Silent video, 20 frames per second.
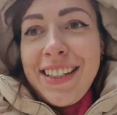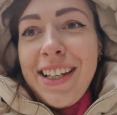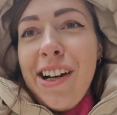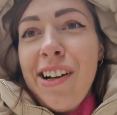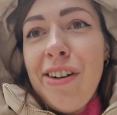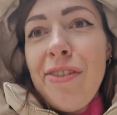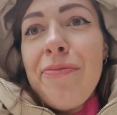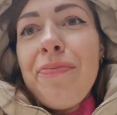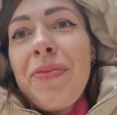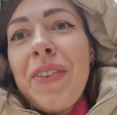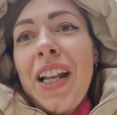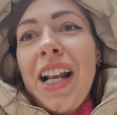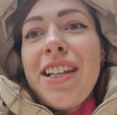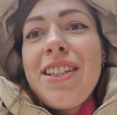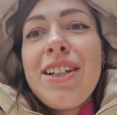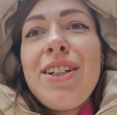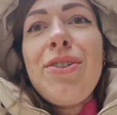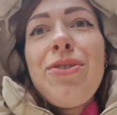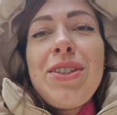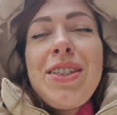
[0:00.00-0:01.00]
So
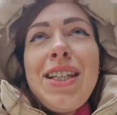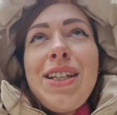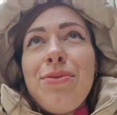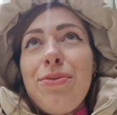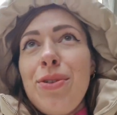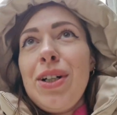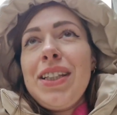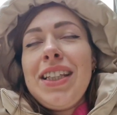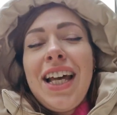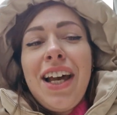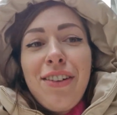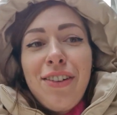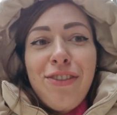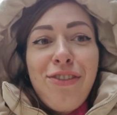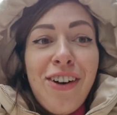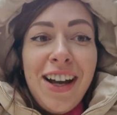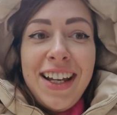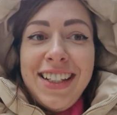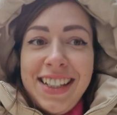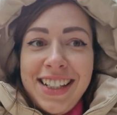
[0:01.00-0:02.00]
let's go see what
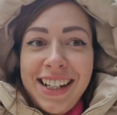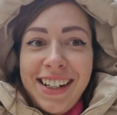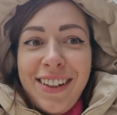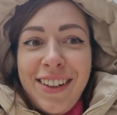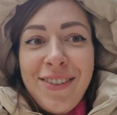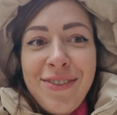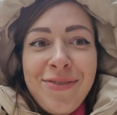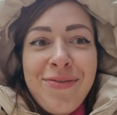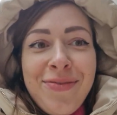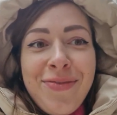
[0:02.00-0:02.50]
I'll find there.